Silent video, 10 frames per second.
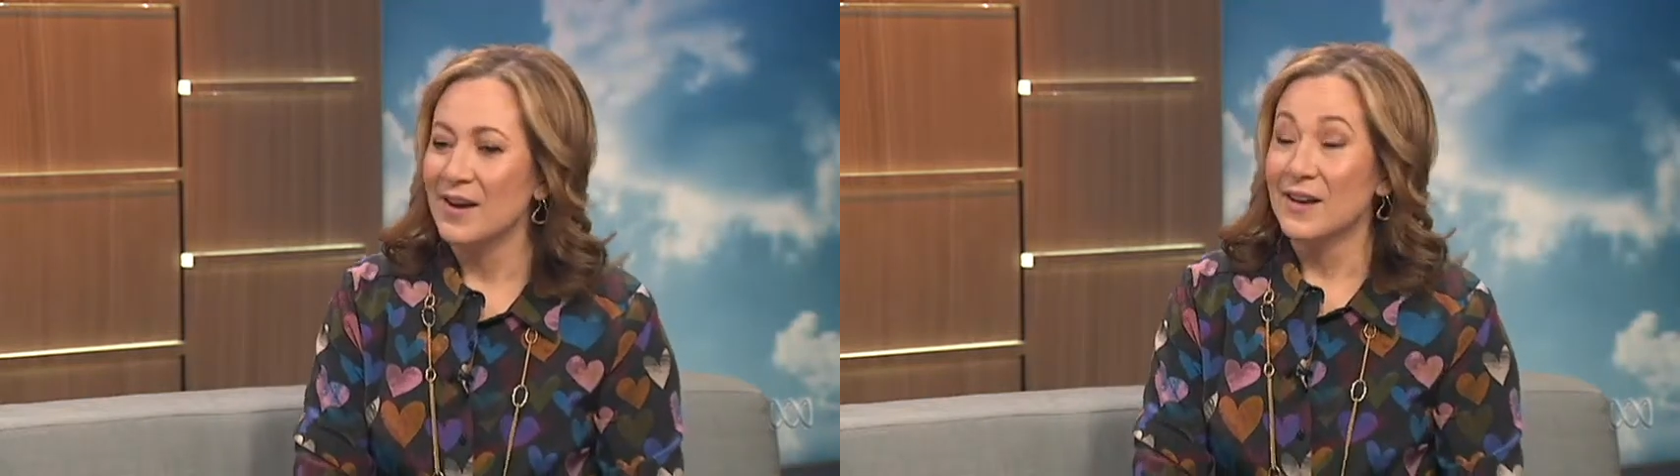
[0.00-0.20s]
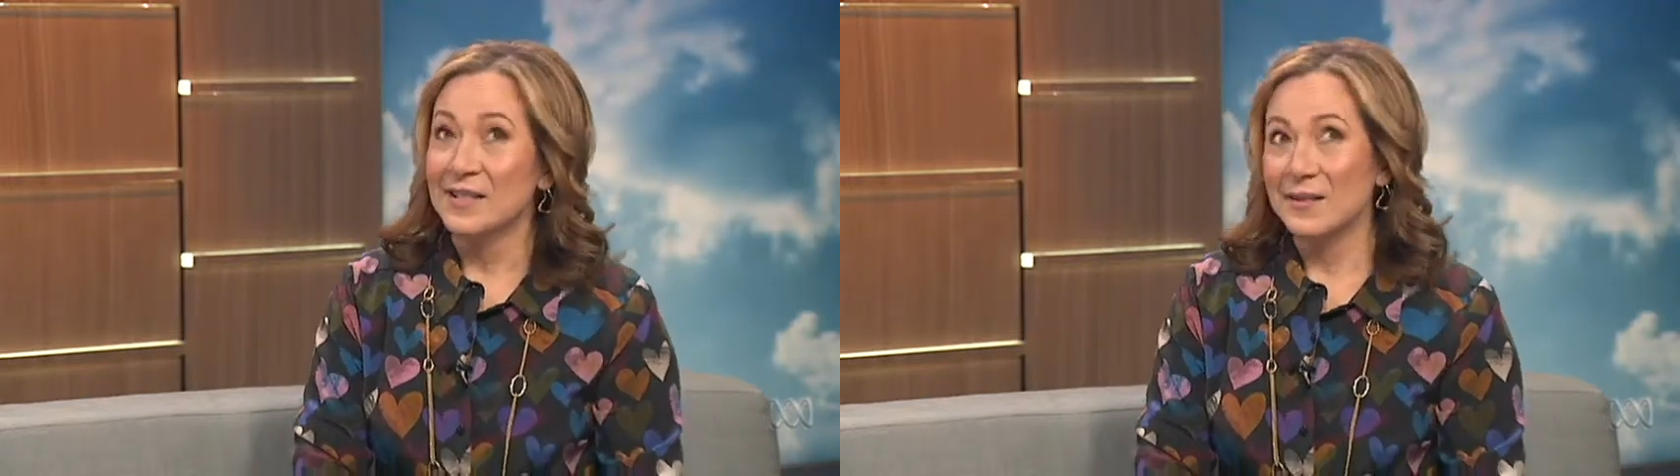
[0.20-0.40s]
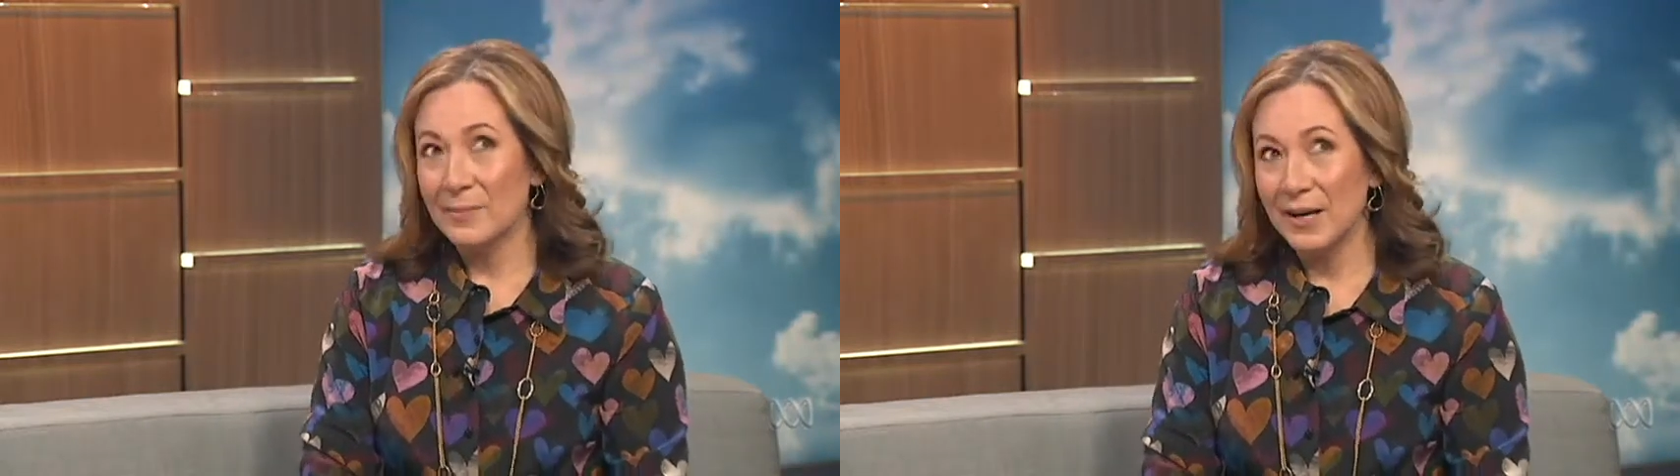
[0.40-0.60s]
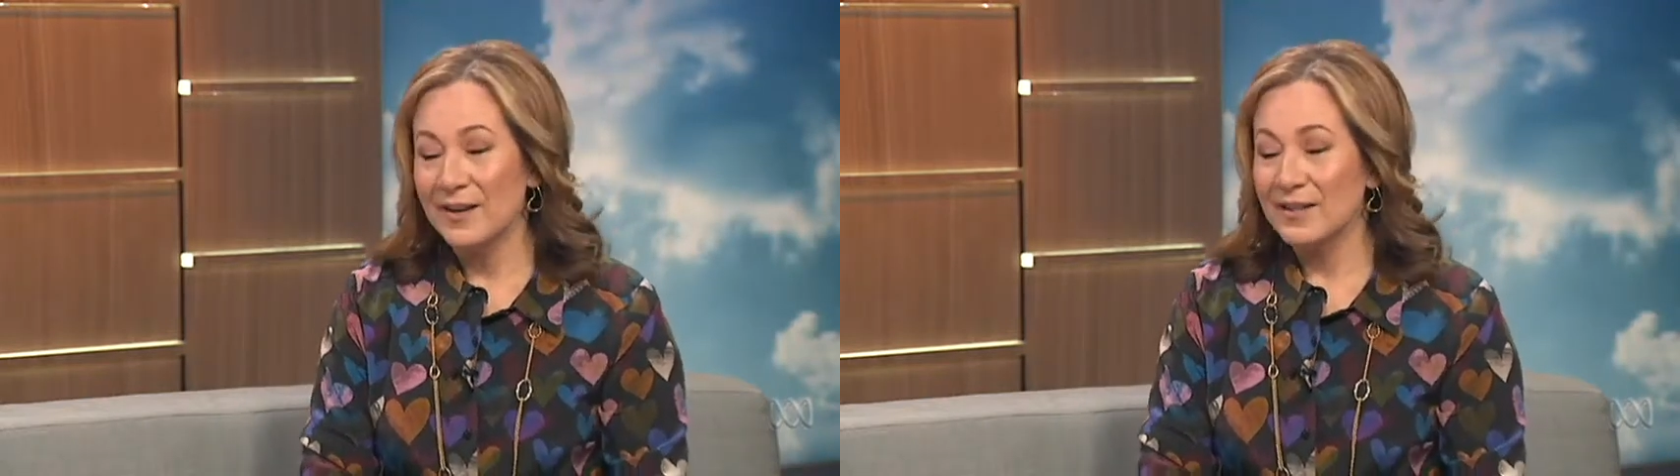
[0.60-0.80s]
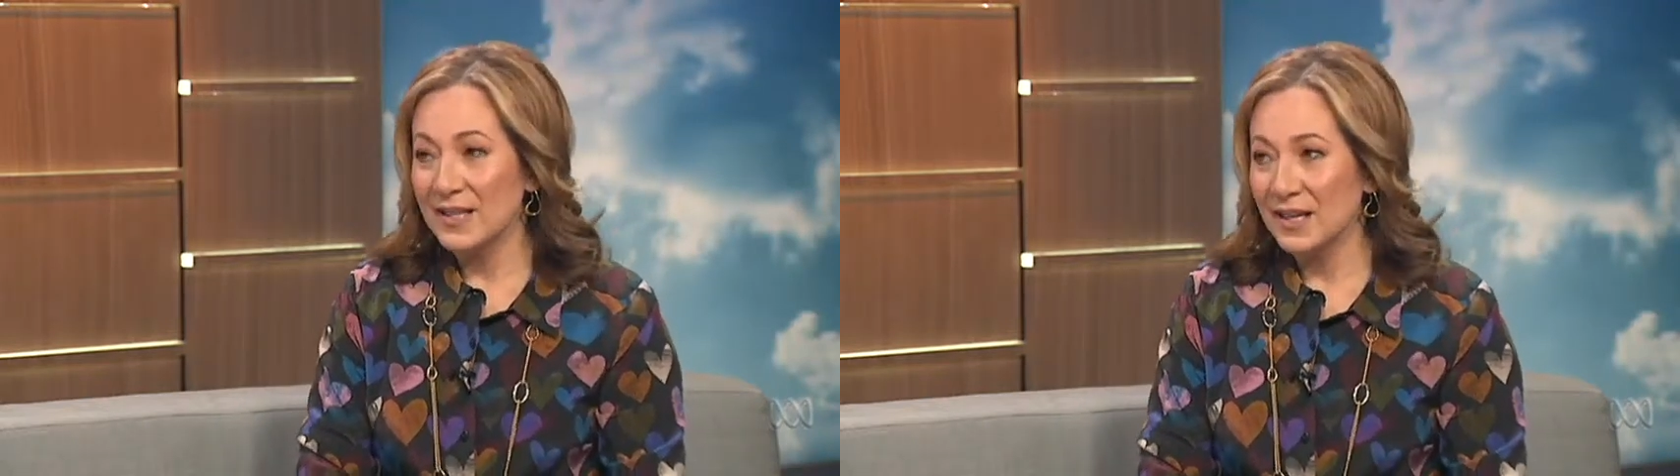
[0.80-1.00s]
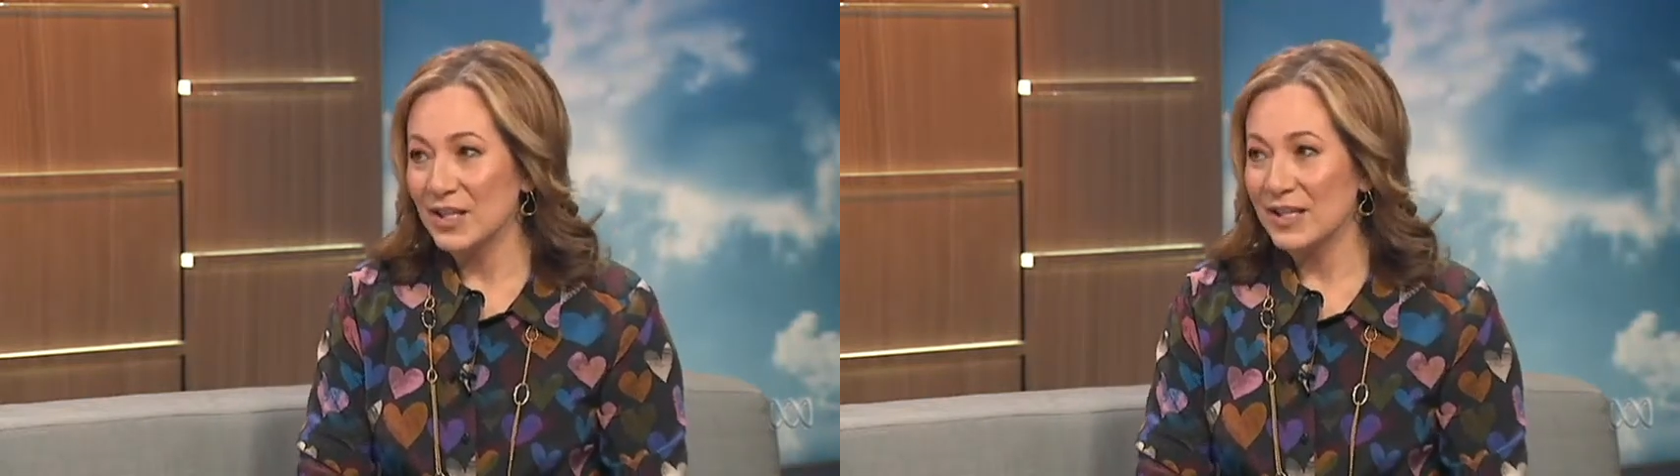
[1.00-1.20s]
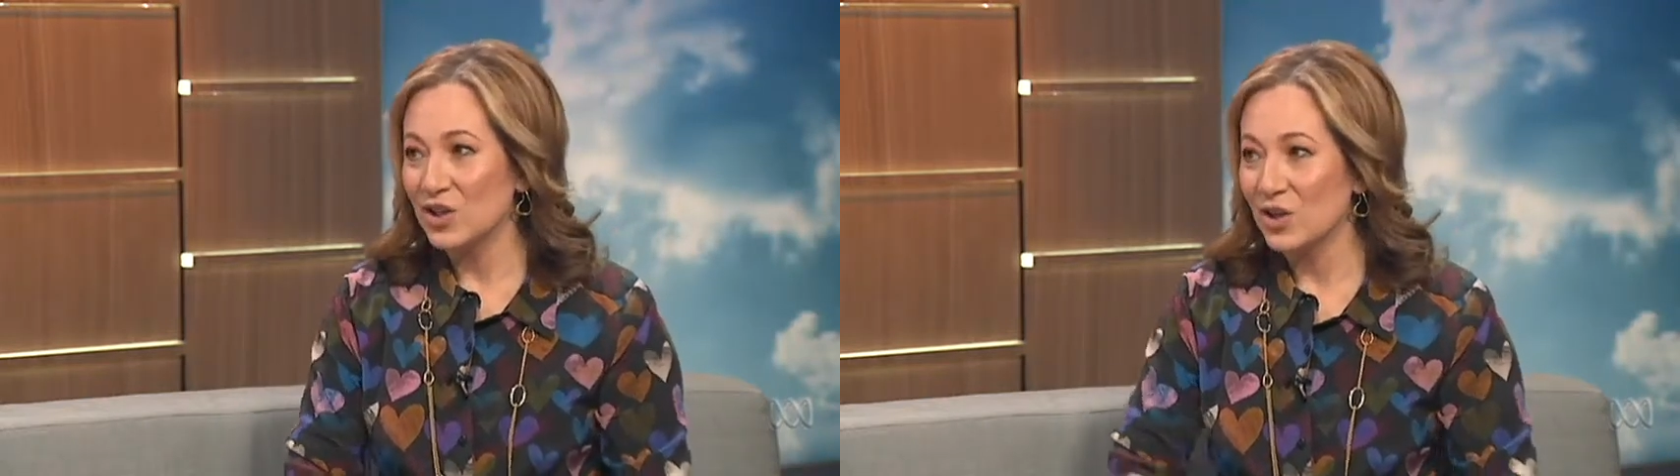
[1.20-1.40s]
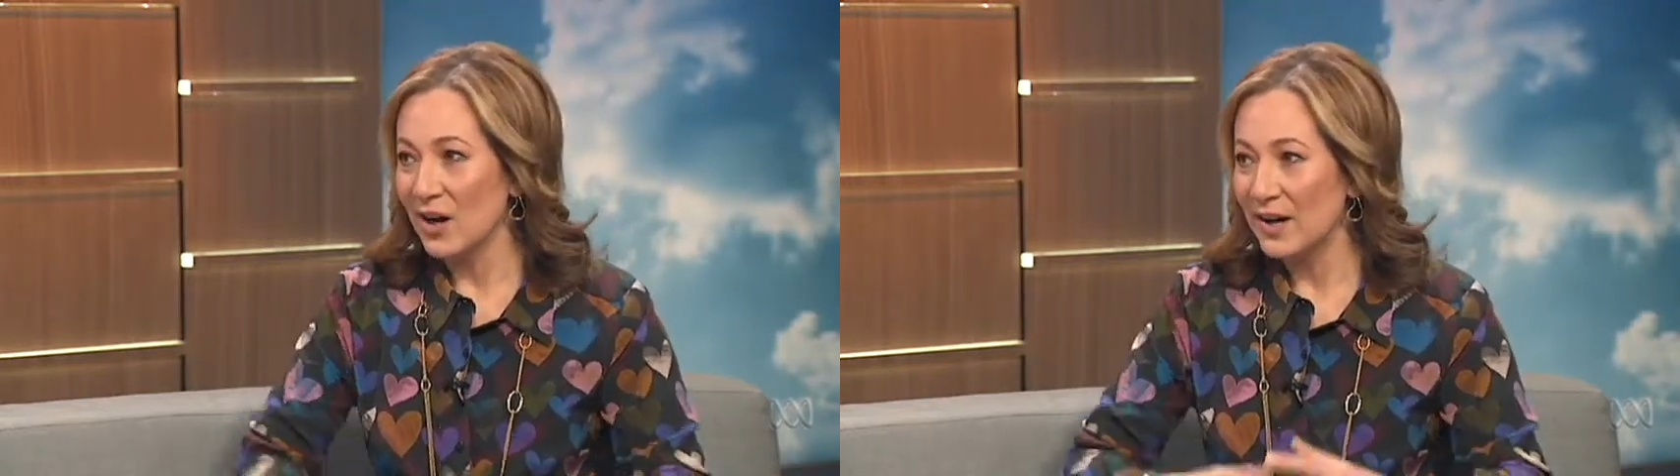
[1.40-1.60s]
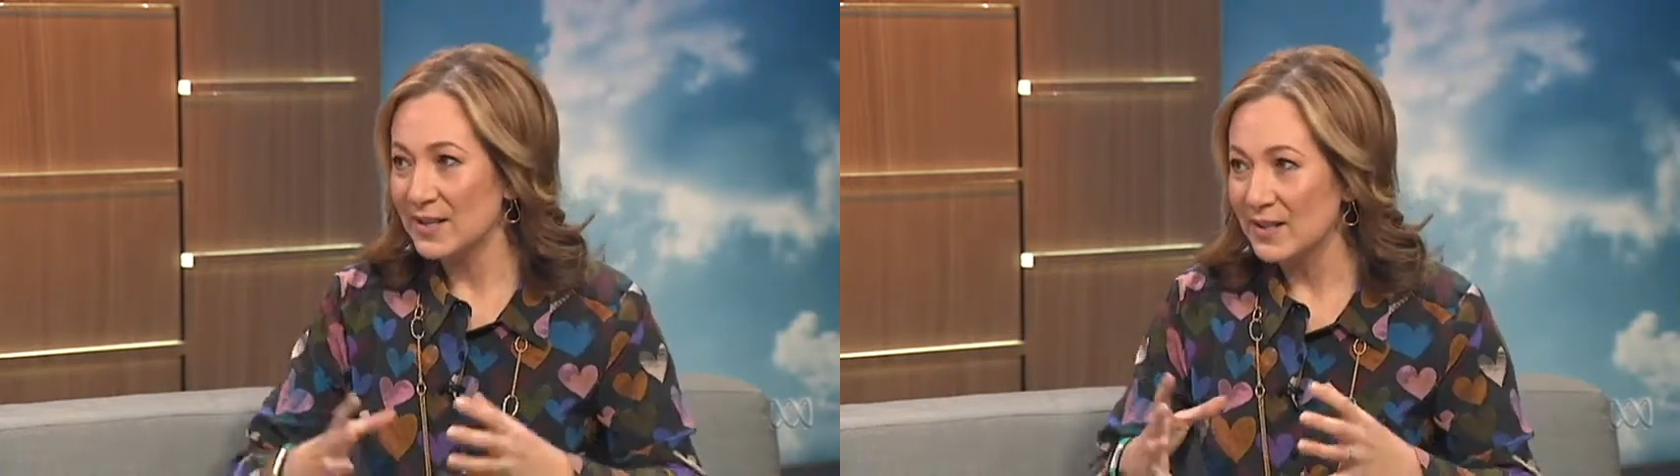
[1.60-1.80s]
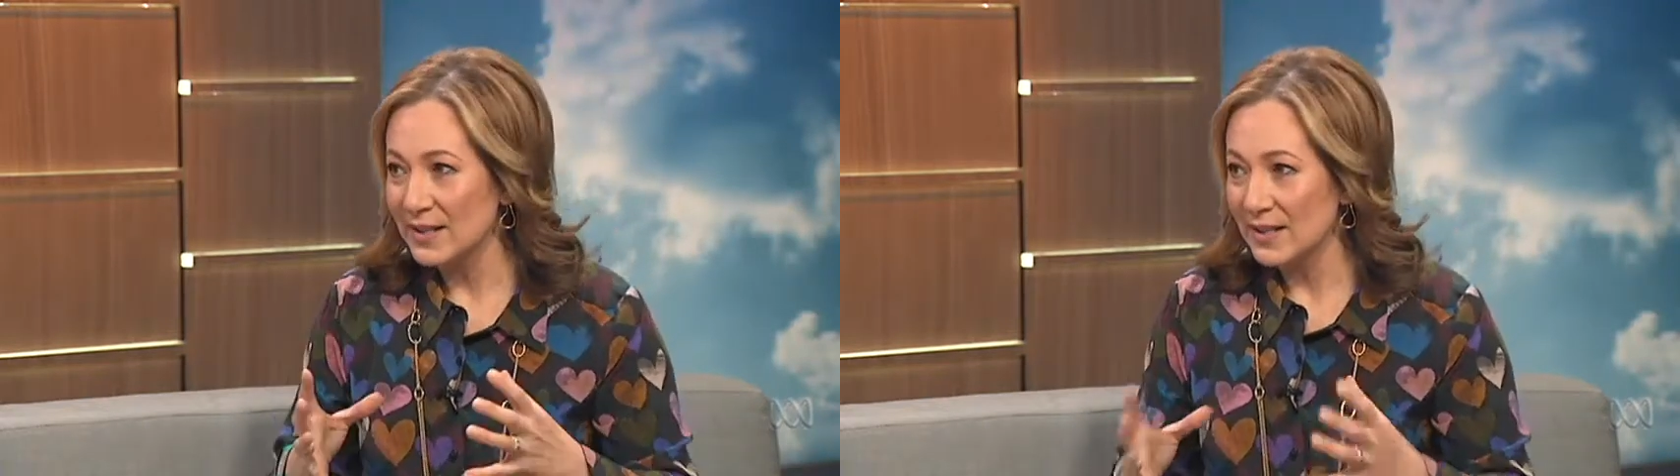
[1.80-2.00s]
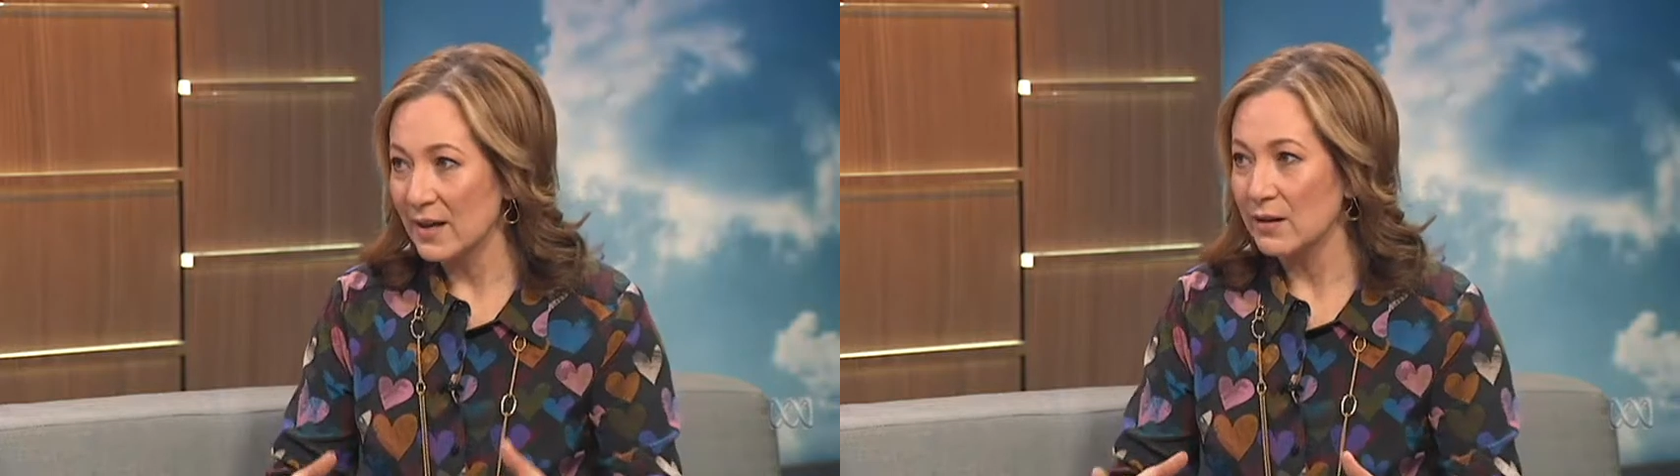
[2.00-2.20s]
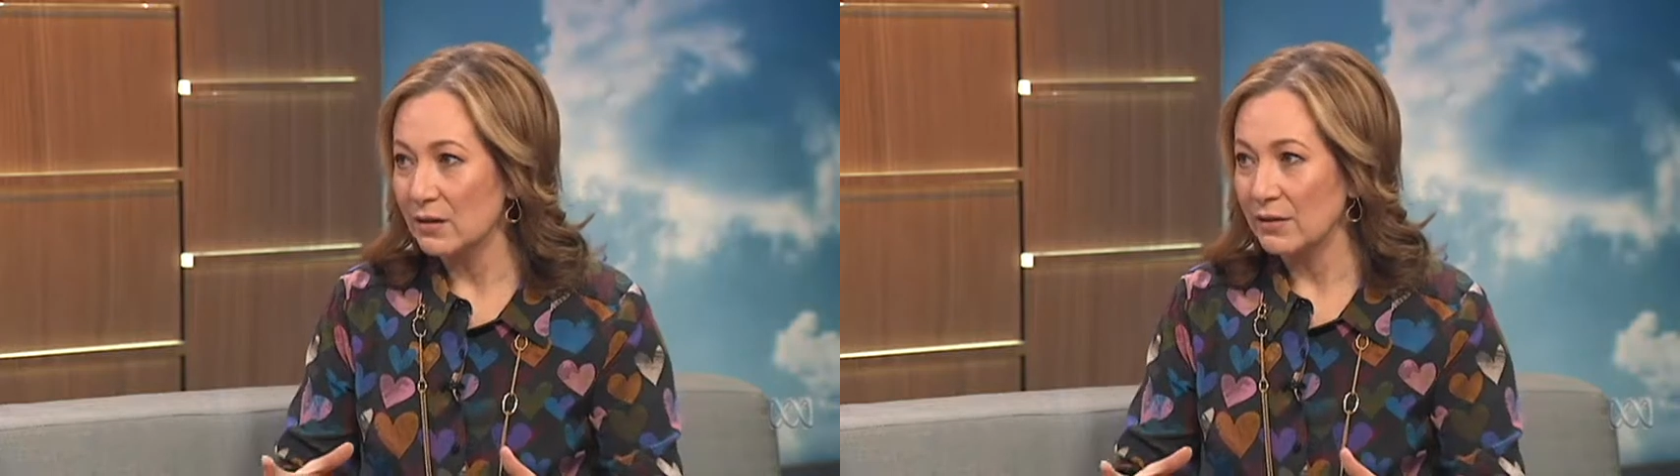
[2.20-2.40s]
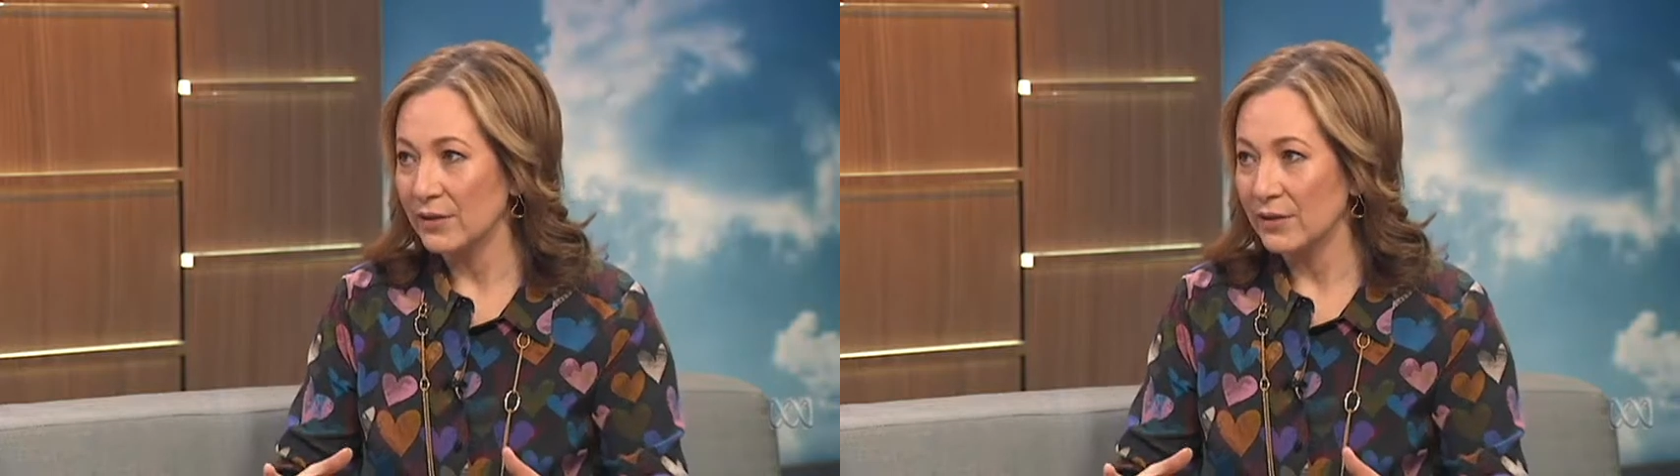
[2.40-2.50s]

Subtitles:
some parents actually tried to sell